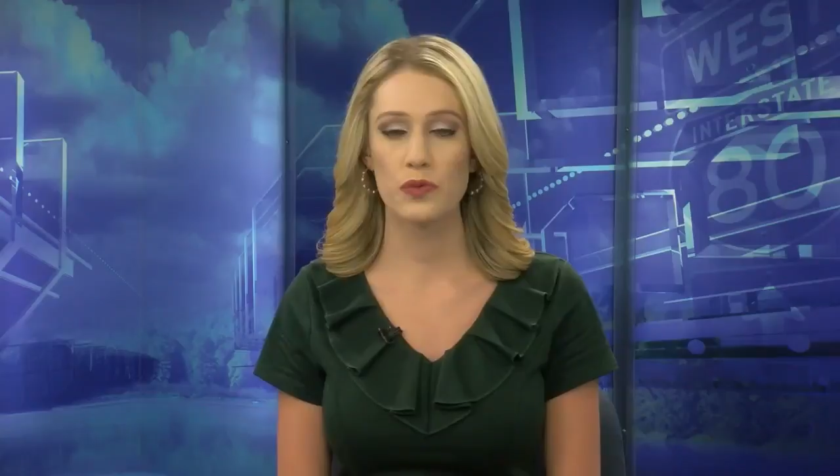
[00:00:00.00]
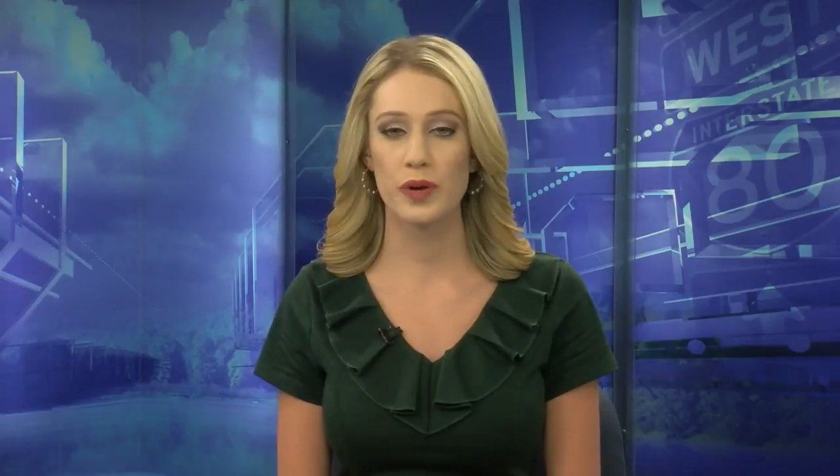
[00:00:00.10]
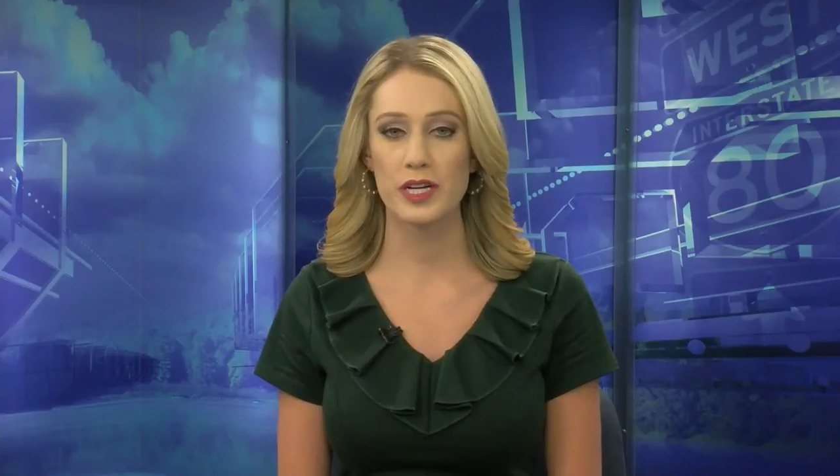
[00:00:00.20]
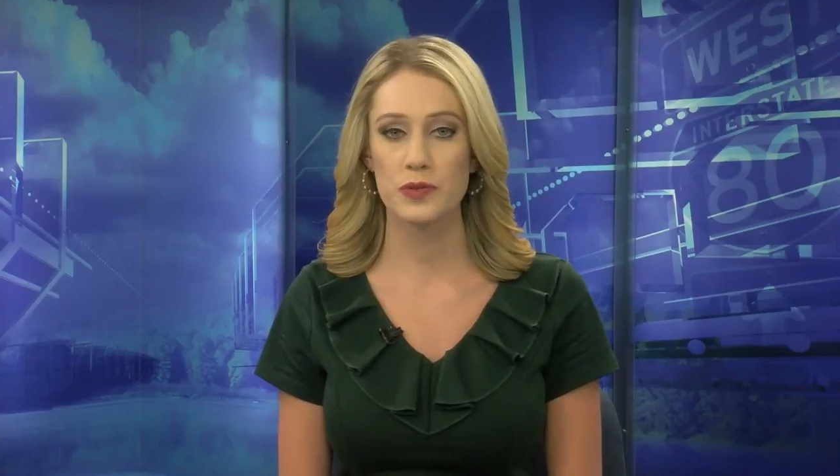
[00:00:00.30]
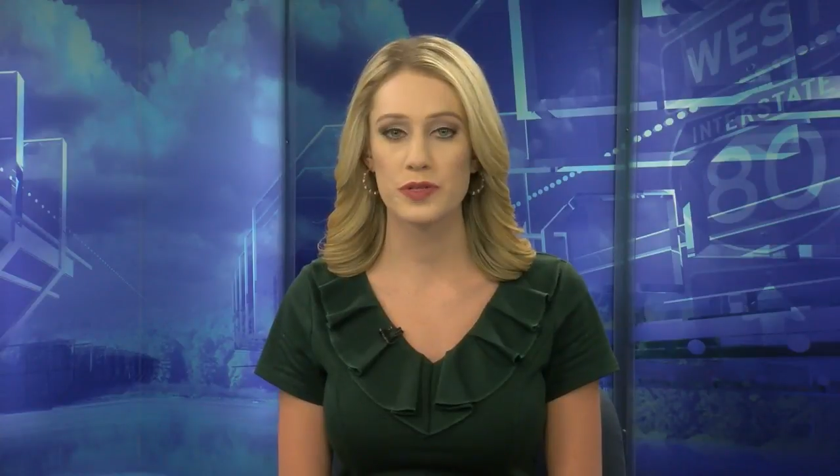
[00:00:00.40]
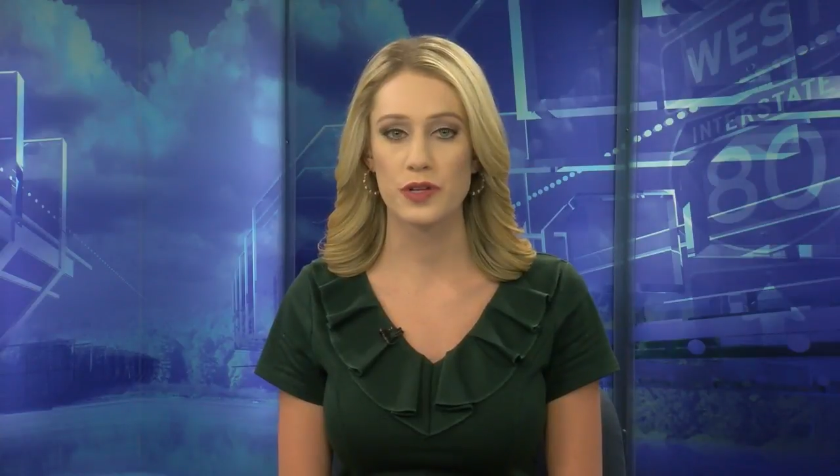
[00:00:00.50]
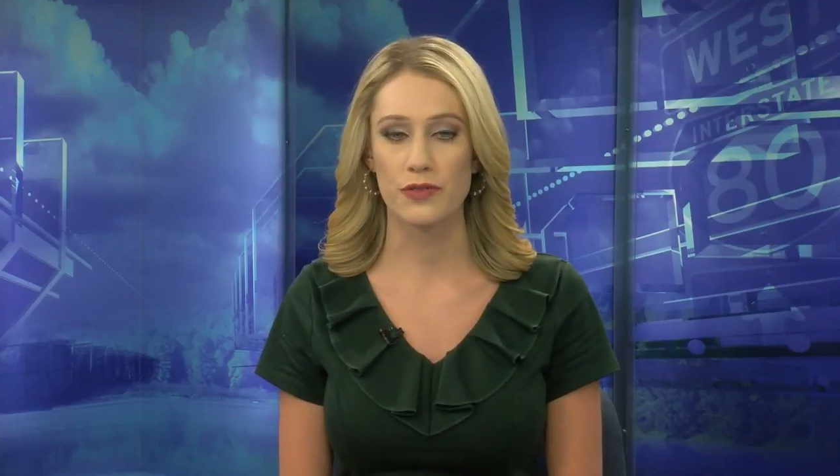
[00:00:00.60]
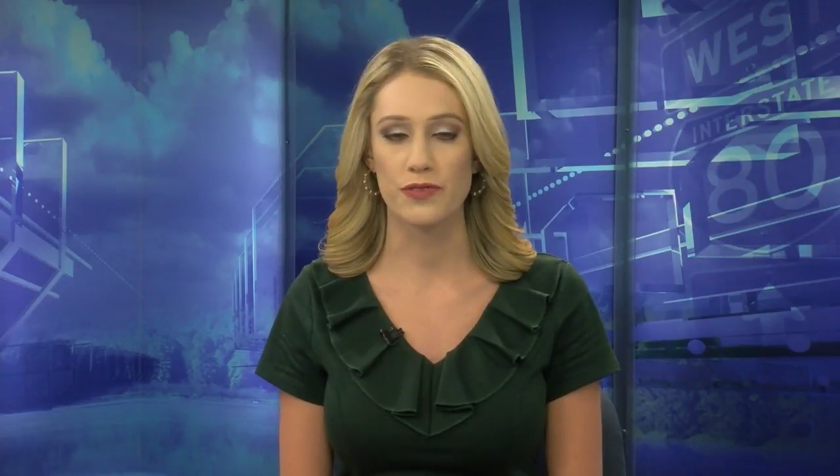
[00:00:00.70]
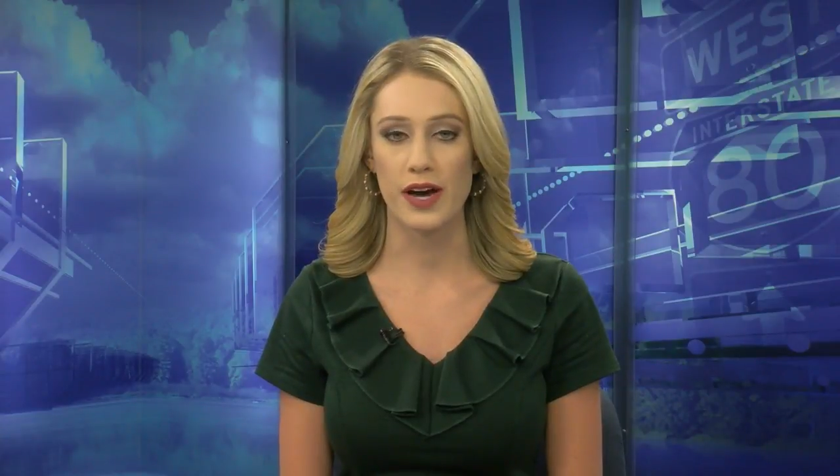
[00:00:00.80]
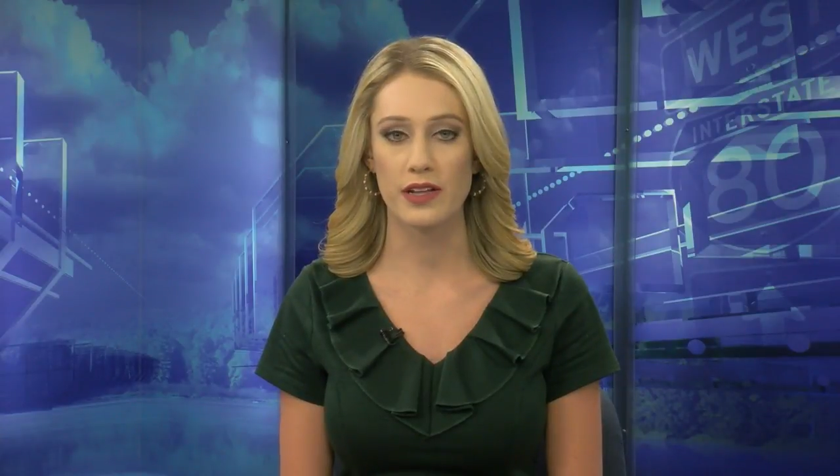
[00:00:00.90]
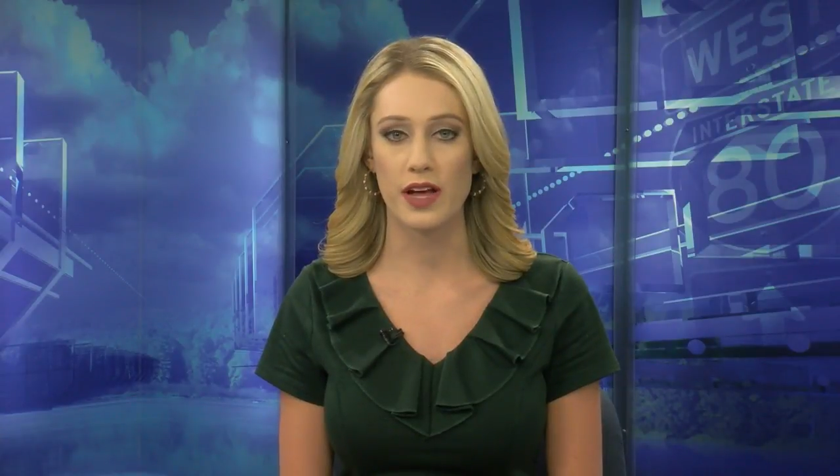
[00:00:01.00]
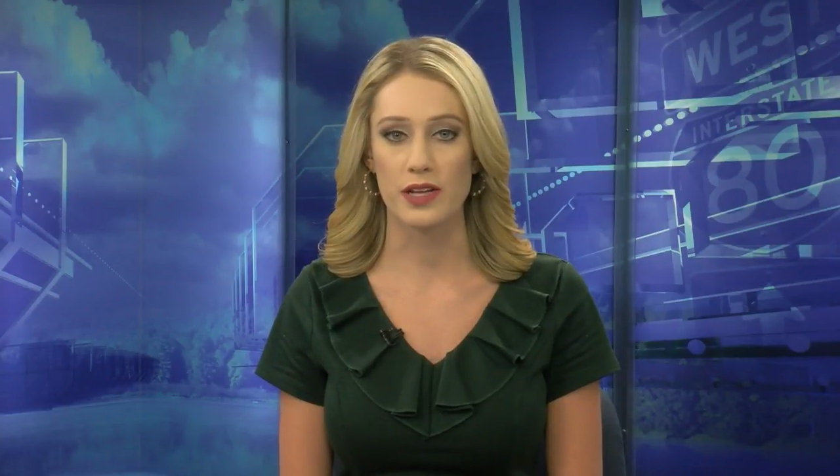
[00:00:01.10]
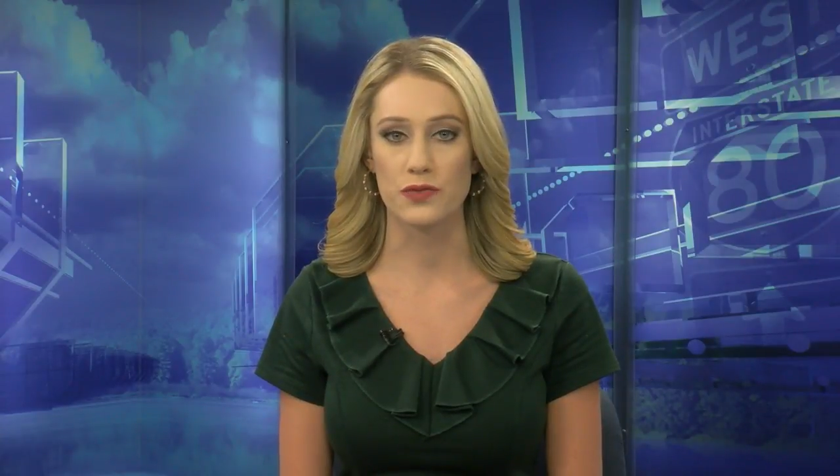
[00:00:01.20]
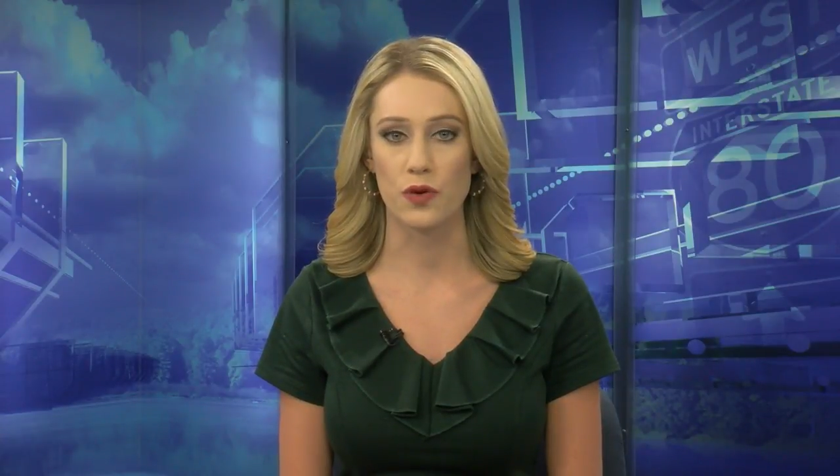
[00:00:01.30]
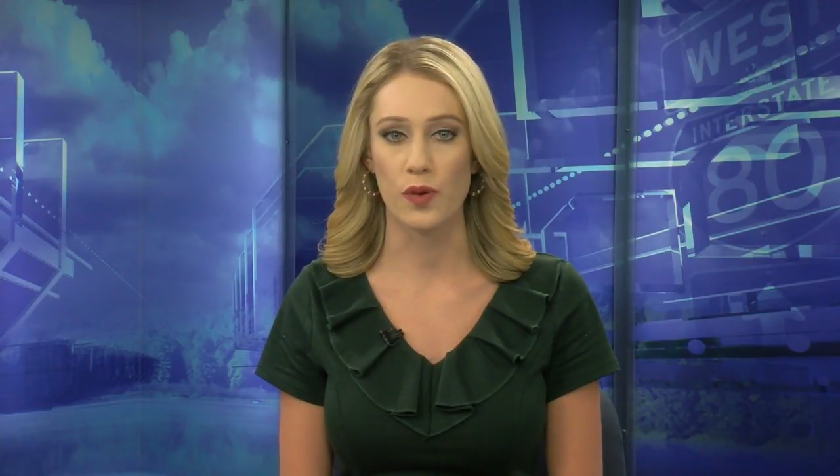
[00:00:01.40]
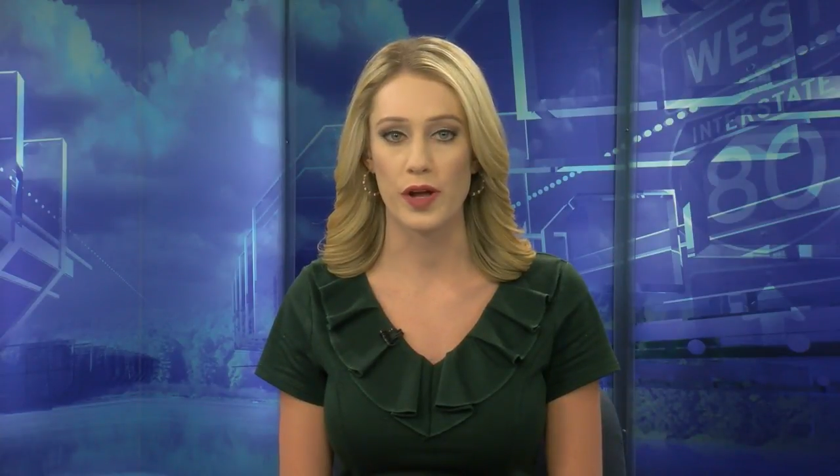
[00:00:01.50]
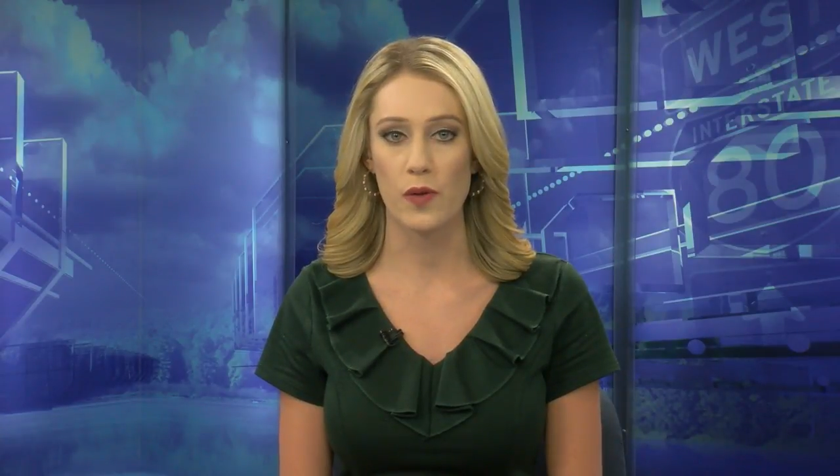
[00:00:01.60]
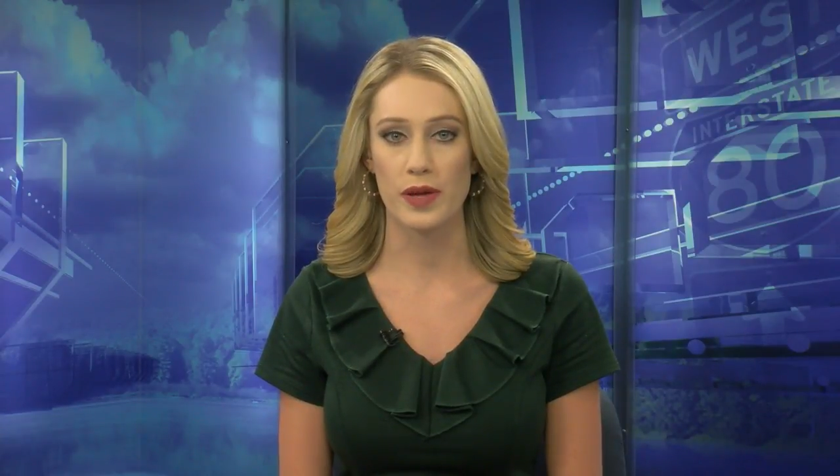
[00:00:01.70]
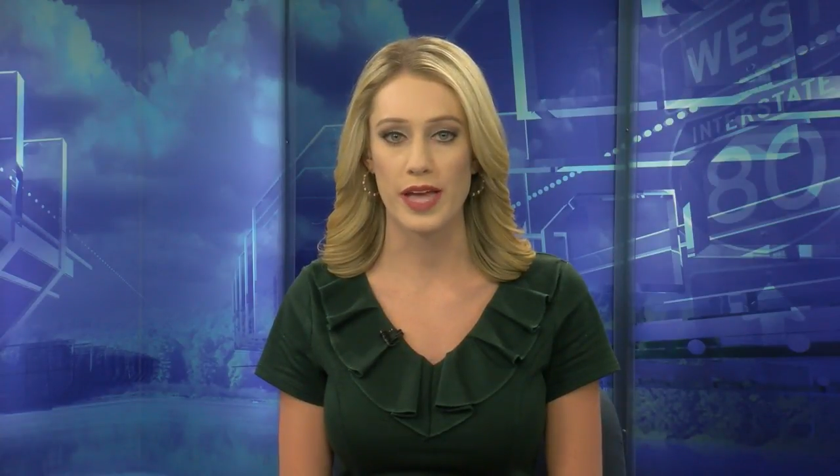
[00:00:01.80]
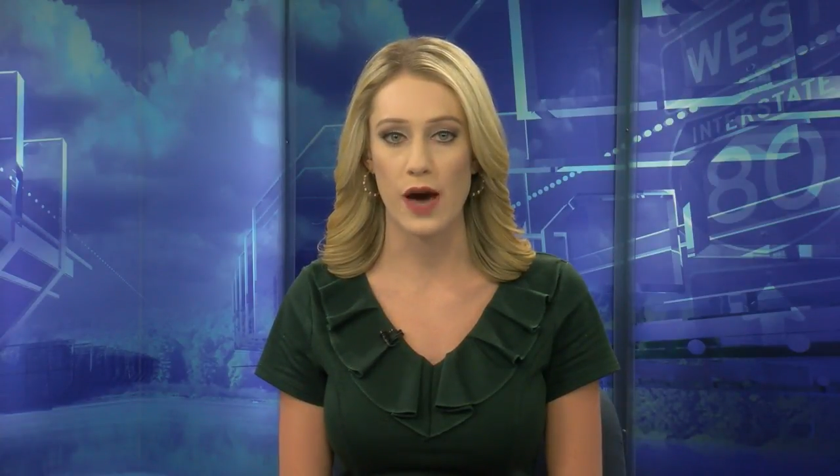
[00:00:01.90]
Arrangements are finalized for Wyoming